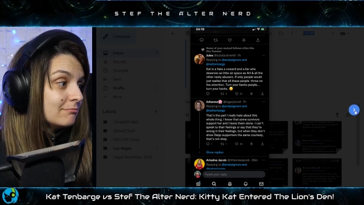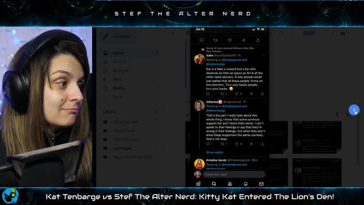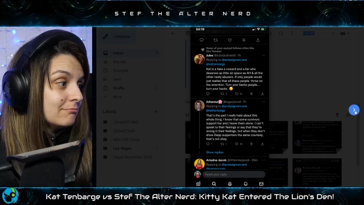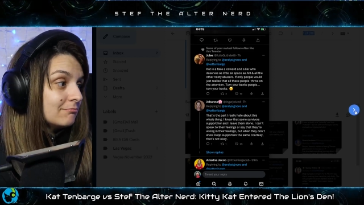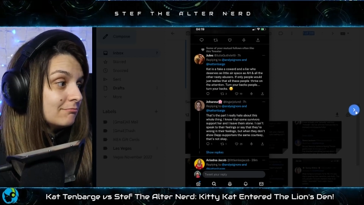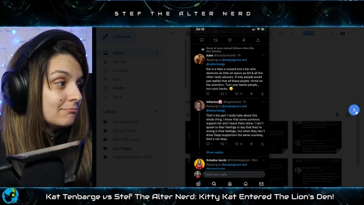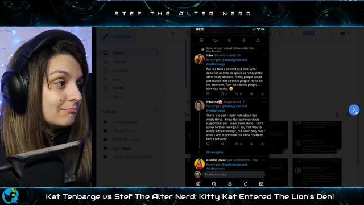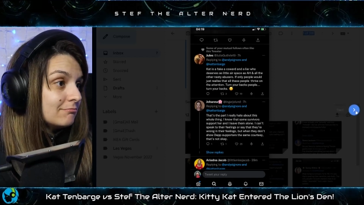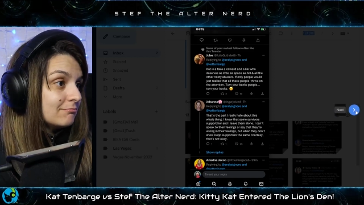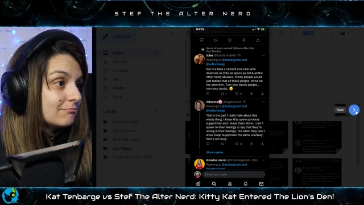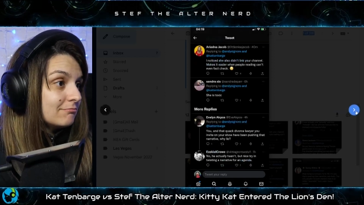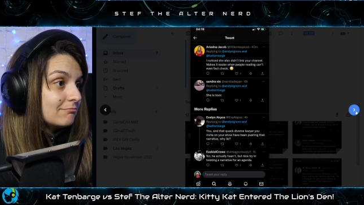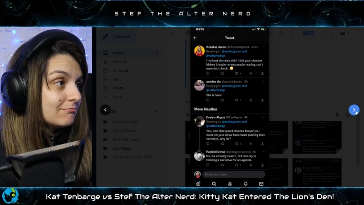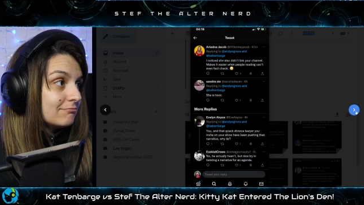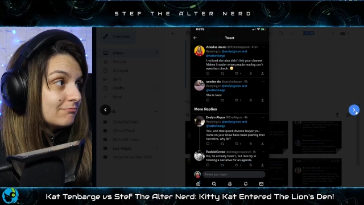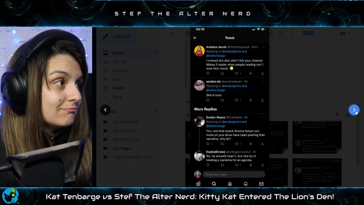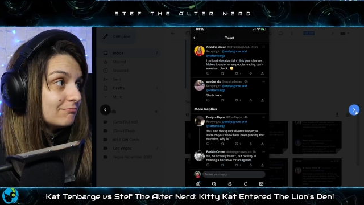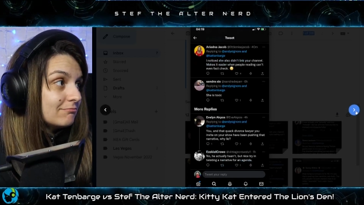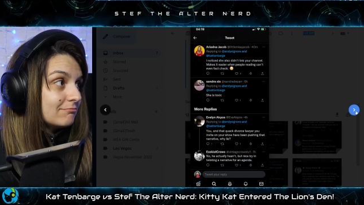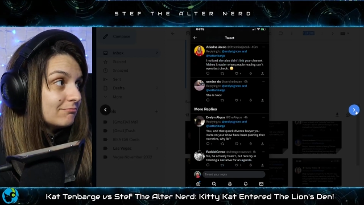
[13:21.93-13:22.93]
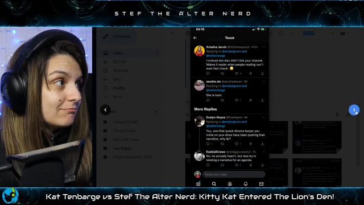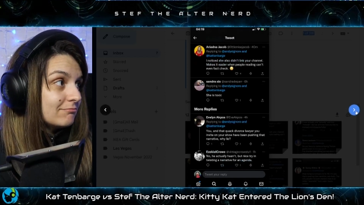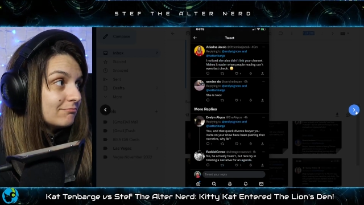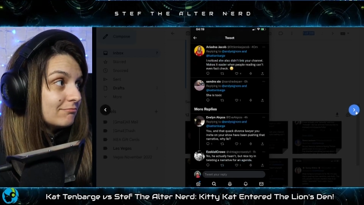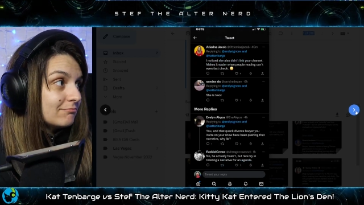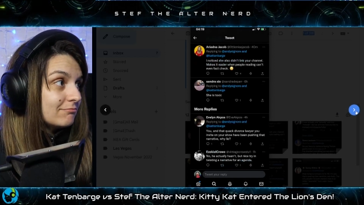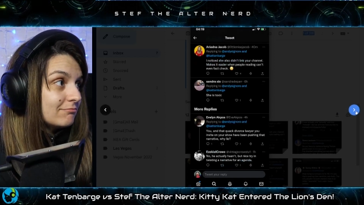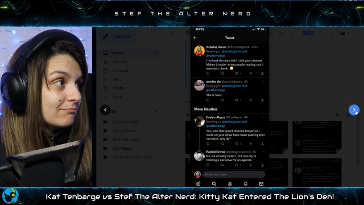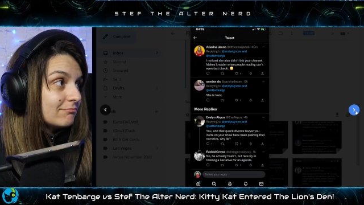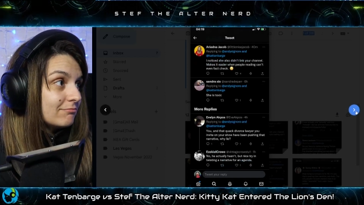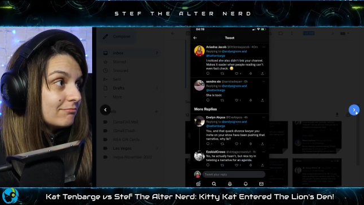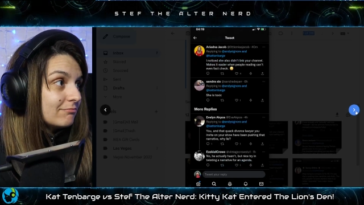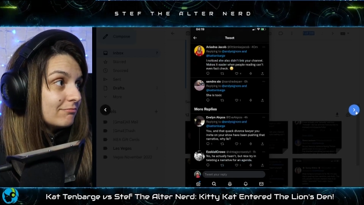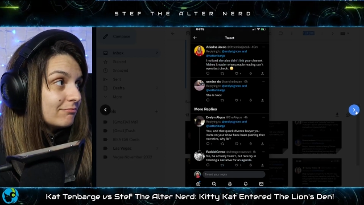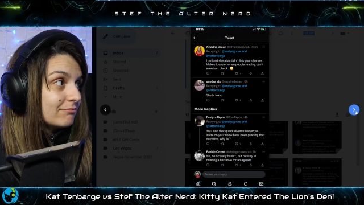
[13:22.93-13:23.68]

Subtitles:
(silence)